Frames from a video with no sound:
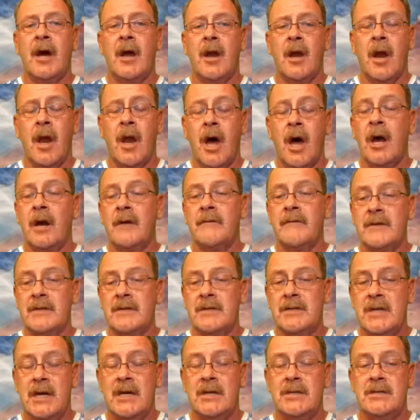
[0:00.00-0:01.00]
a lot of
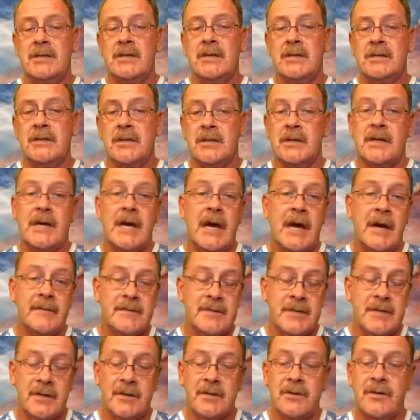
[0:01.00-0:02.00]
attention to Camp
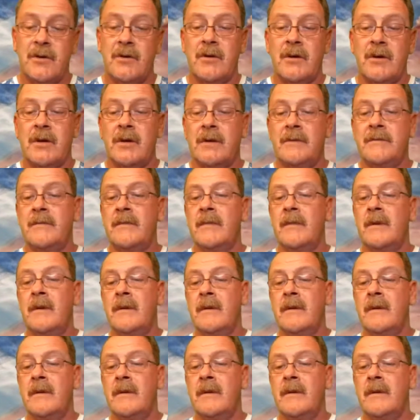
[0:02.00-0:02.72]
Centurion.